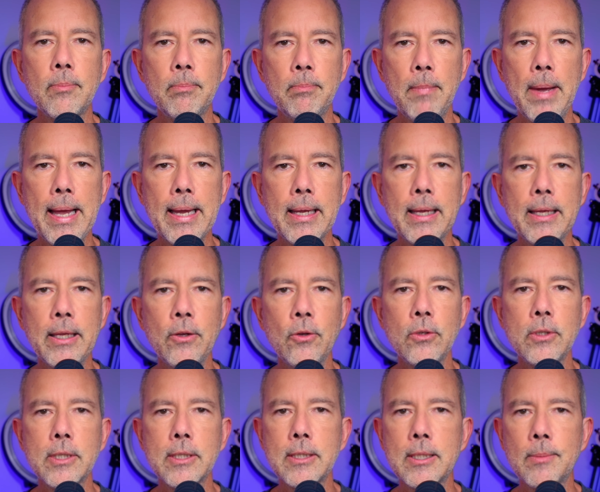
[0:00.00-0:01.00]
begging you
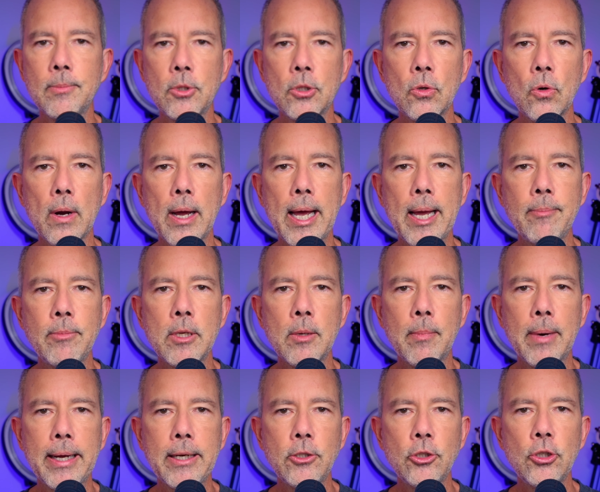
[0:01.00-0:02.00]
to subscribe to
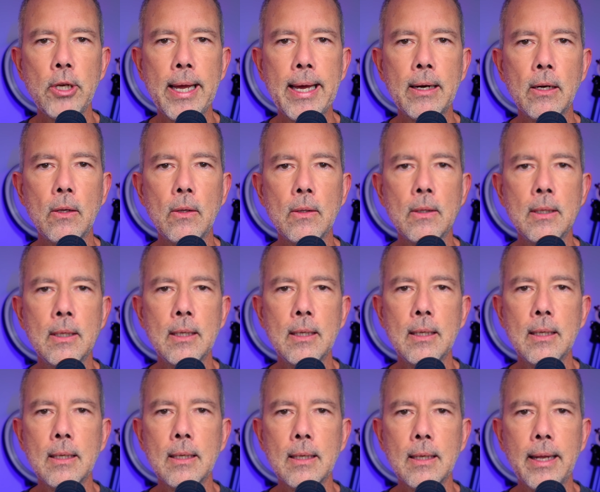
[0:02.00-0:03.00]
my channel
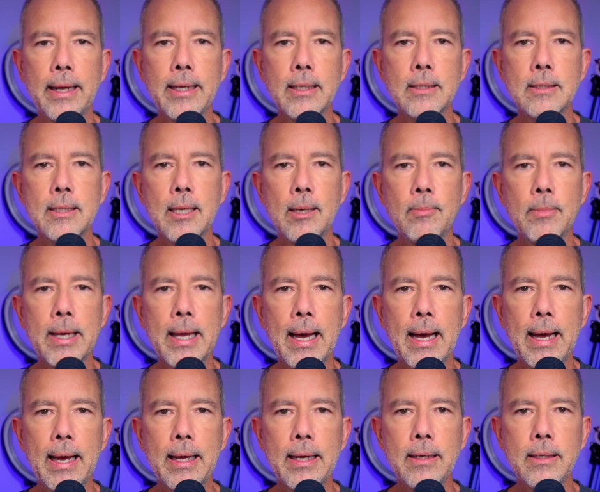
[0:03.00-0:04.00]
like some
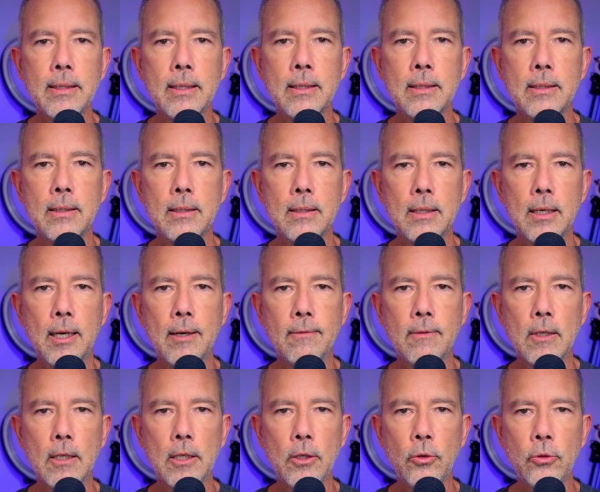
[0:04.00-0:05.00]
kind of
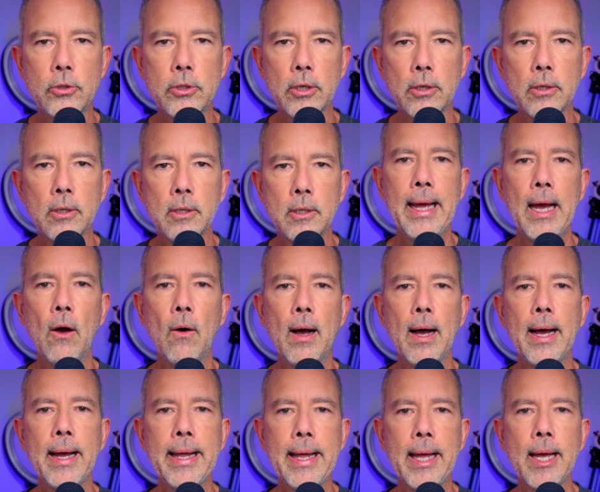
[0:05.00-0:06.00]
loser. Now,
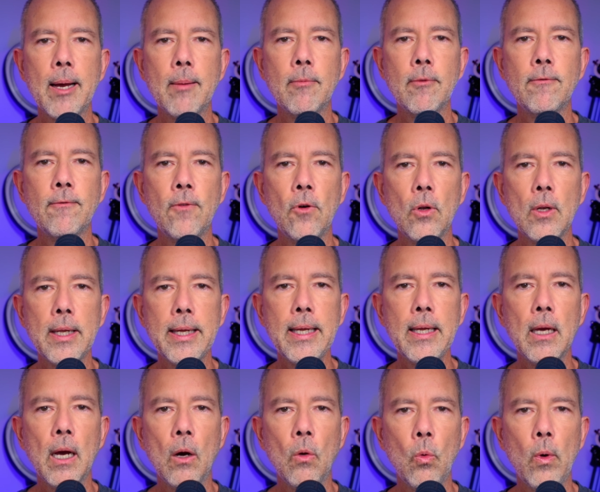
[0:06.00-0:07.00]
I am
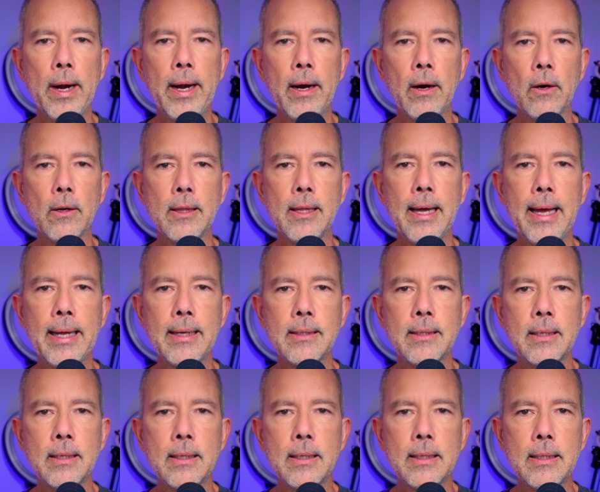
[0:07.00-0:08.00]
fully aware
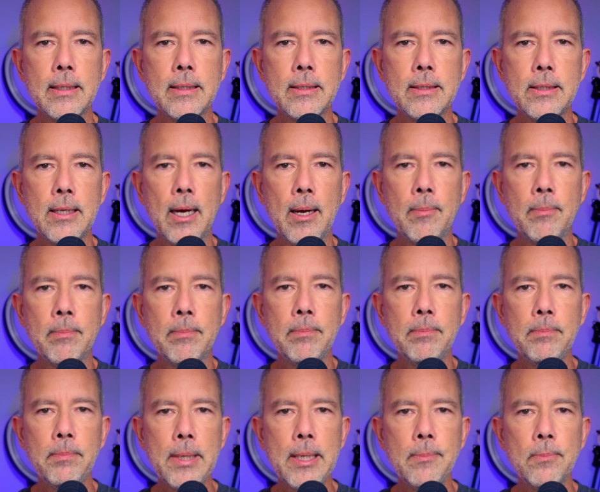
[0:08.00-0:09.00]
that some
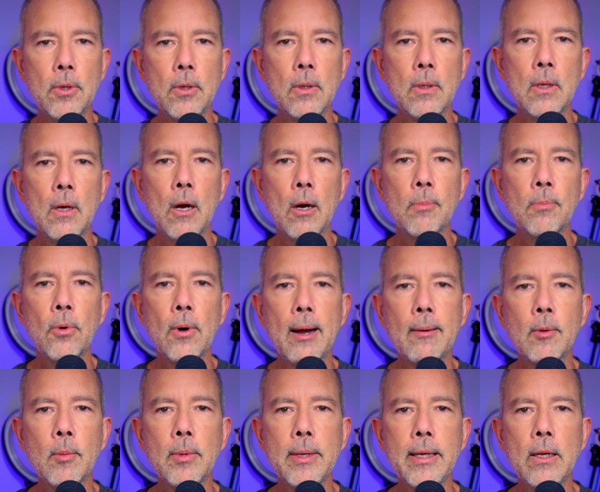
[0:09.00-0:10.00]
people are
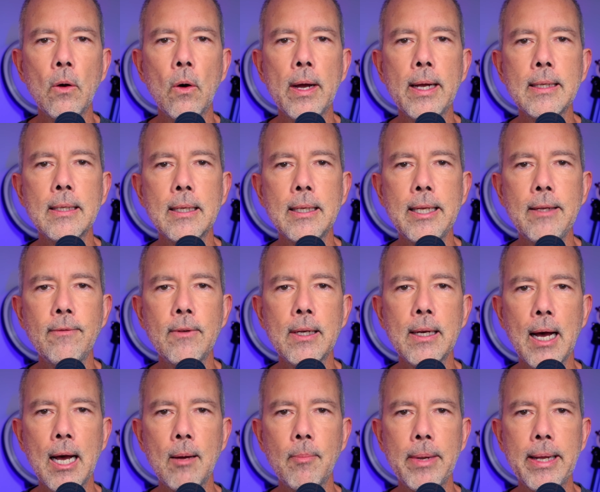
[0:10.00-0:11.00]
probably going to leave
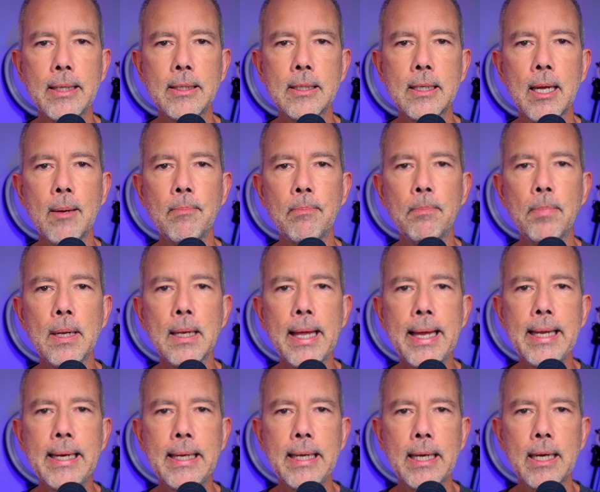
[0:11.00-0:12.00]
comments
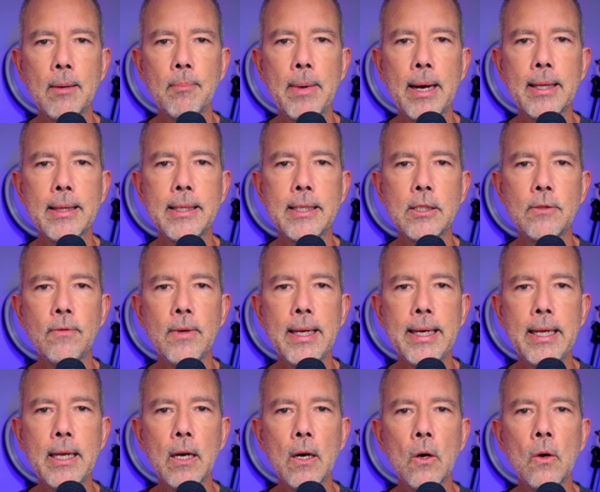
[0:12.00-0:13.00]
complaining about this
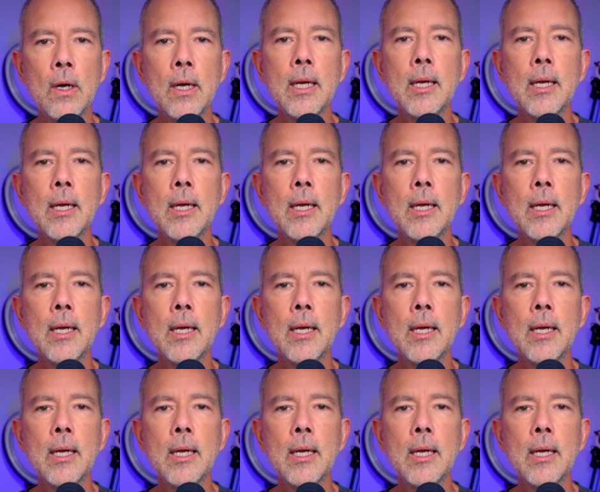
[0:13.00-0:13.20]
video